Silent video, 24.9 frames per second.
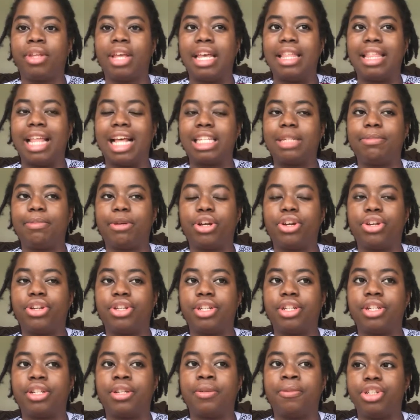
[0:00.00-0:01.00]
And that's
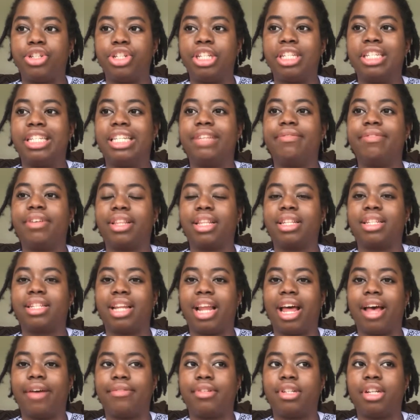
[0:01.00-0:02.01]
because she's living this
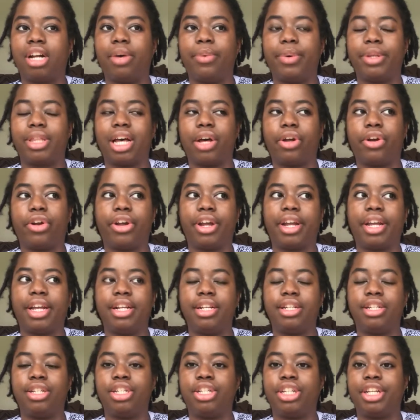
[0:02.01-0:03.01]
lifestyle without her kids.